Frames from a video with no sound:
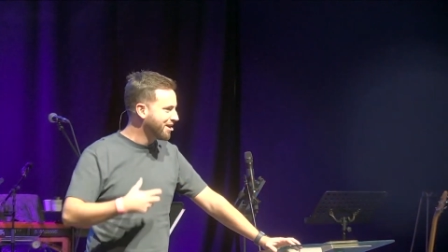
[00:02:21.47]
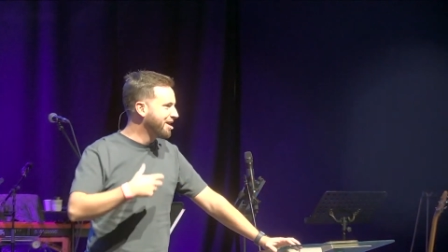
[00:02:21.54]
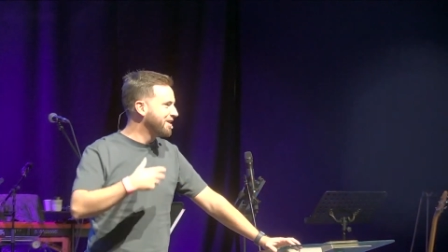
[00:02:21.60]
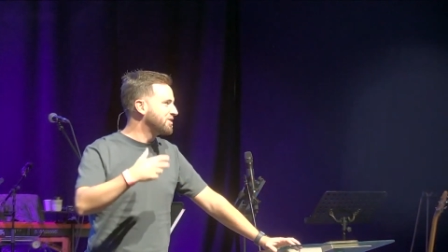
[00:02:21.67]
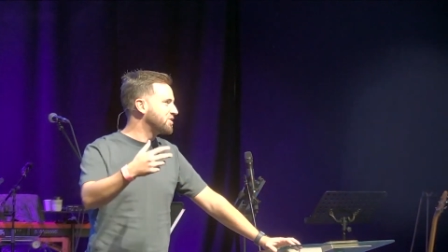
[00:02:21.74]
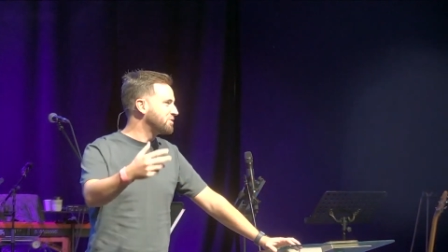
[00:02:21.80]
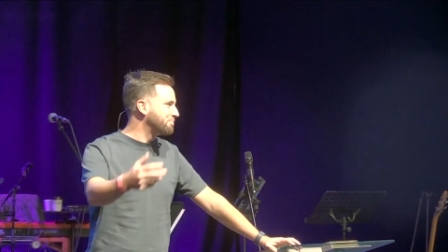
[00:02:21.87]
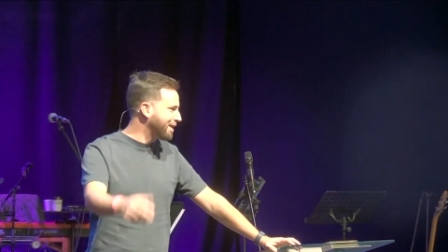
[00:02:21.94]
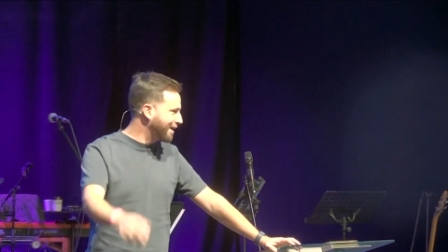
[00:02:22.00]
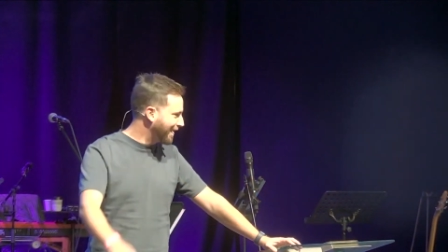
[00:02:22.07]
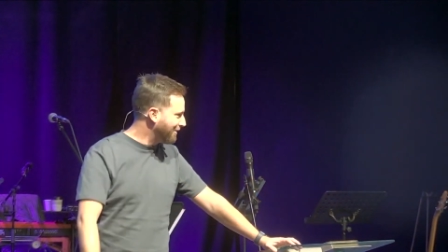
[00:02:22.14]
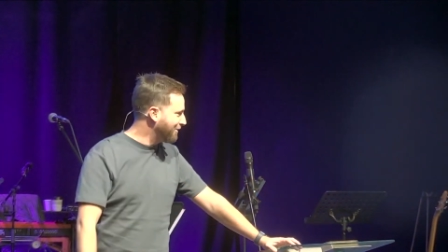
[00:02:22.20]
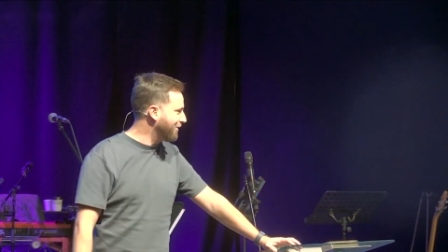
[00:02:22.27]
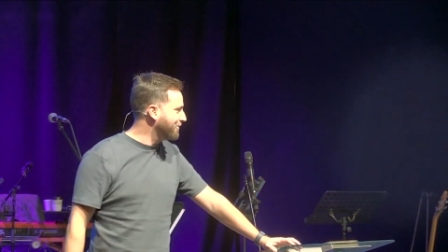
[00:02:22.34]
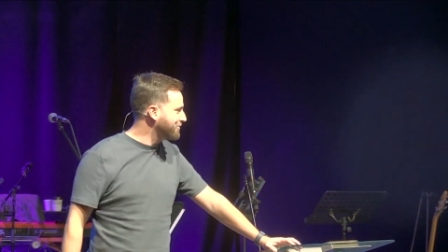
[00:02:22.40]
spill
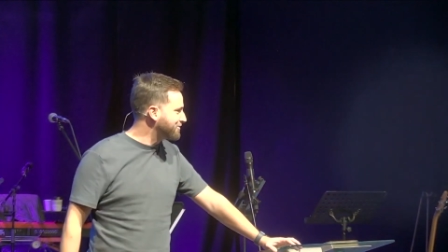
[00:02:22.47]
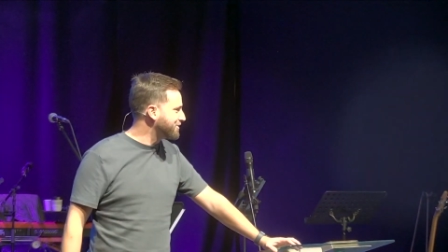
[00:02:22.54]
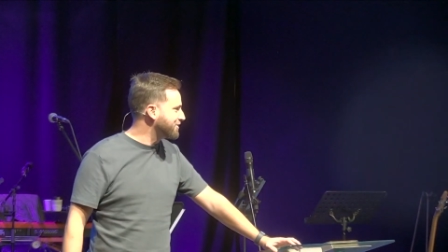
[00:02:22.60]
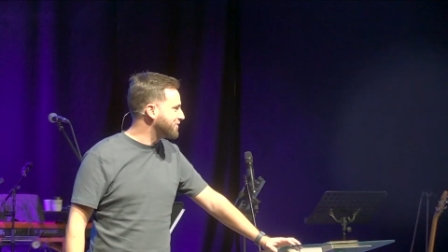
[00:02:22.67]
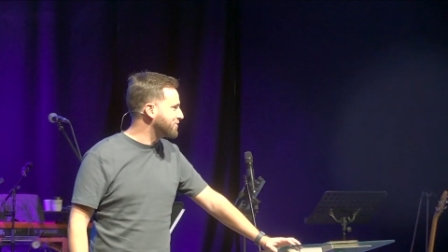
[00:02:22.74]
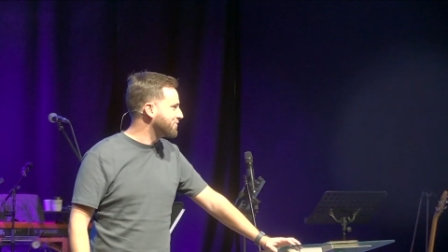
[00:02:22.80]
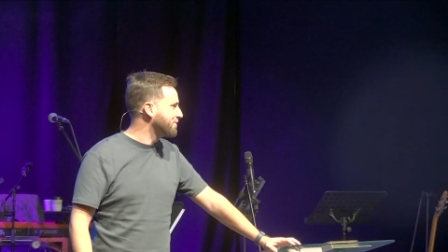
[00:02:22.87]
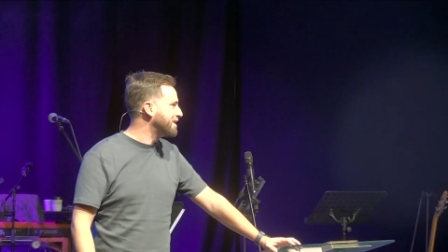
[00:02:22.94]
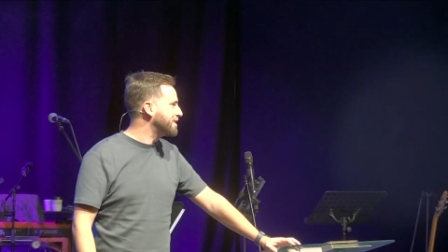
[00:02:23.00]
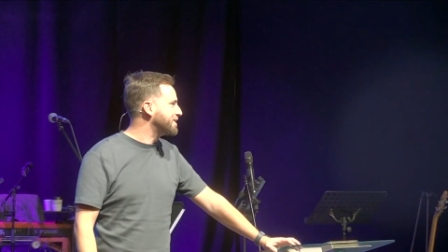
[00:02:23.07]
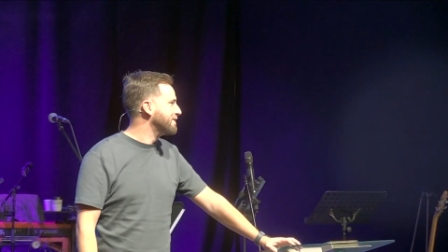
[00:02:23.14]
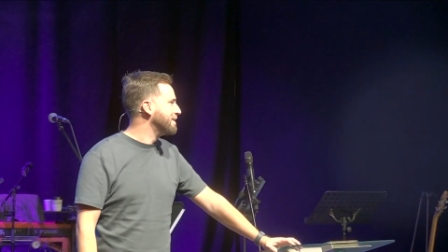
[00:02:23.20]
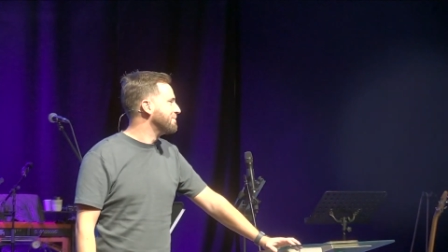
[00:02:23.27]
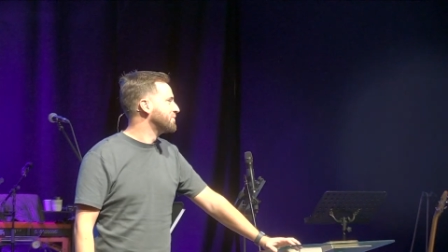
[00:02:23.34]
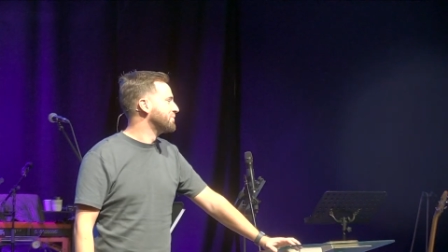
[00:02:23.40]
out onto the streets of
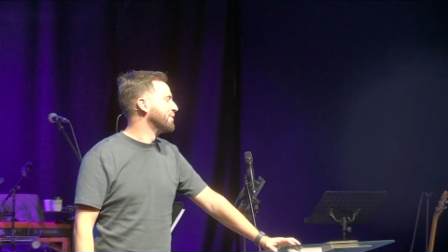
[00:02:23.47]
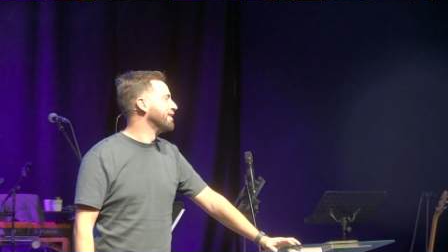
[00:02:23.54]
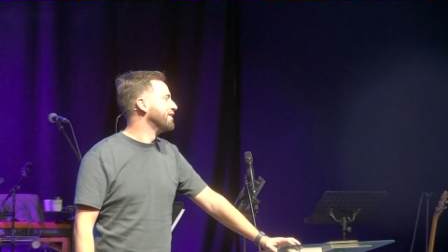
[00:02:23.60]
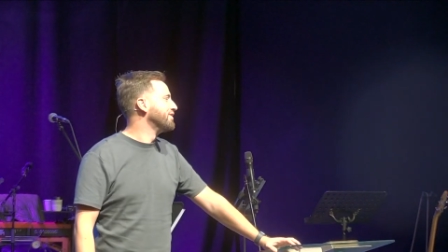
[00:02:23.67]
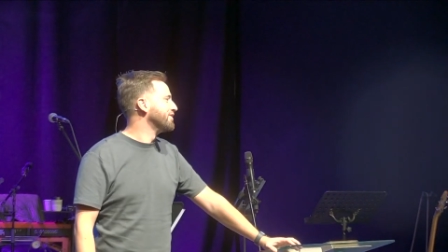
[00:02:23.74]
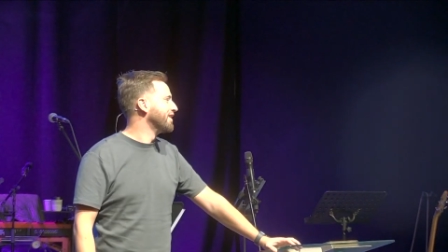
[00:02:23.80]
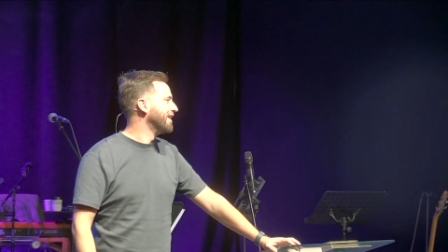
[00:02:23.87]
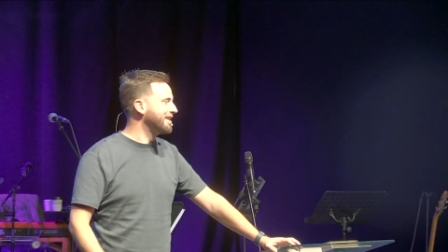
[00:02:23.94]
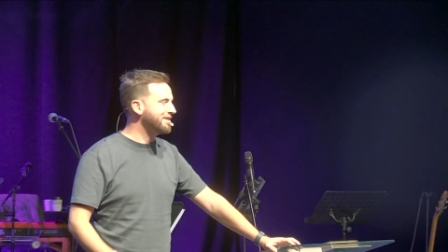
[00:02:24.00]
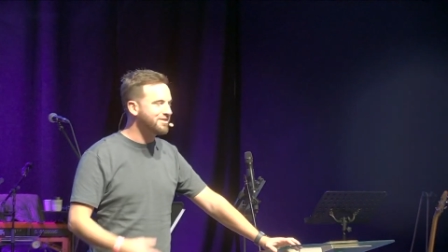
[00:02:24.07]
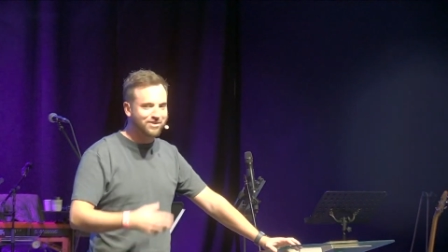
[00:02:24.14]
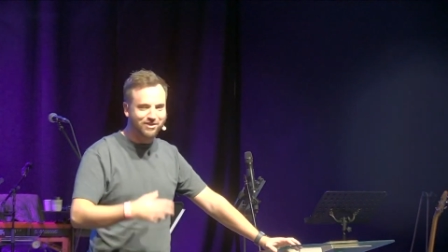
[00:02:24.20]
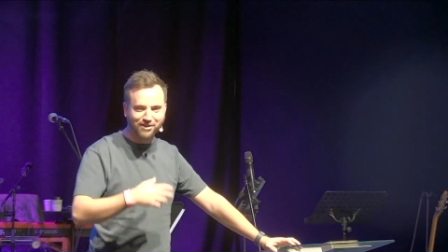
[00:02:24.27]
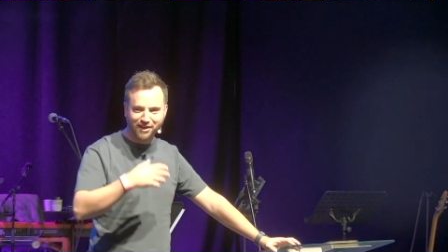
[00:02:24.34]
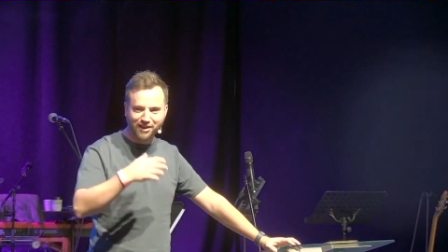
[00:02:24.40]
Ipswich and into
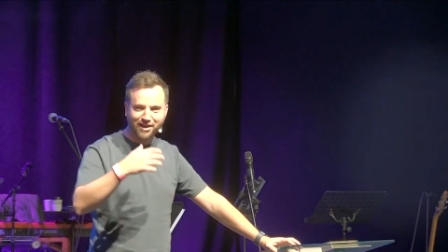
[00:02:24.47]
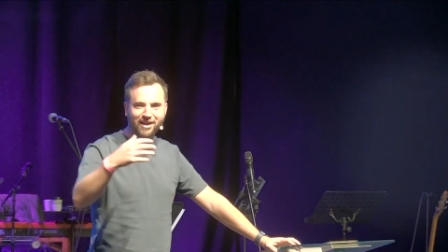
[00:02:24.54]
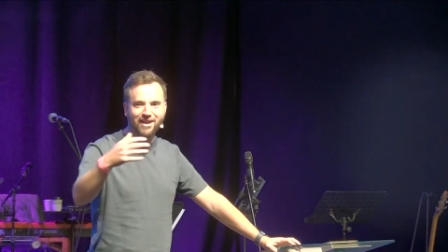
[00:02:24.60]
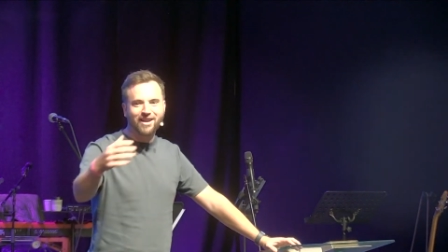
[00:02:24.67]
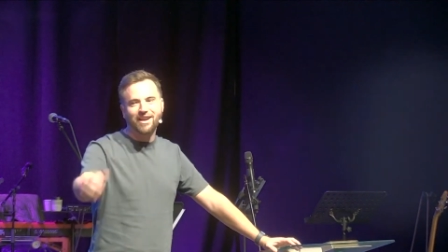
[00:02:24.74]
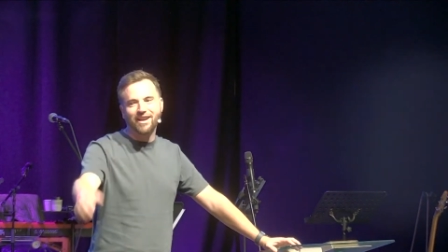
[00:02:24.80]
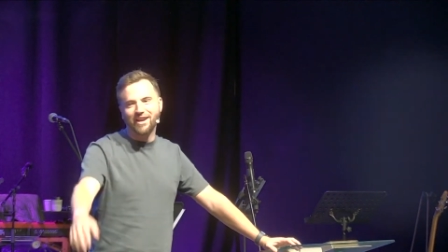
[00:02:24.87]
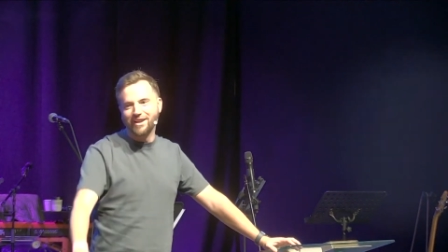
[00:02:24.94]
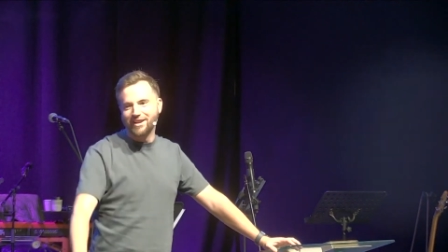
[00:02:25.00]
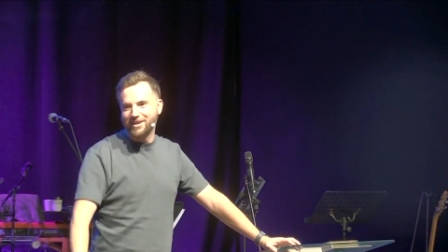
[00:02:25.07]
the uh,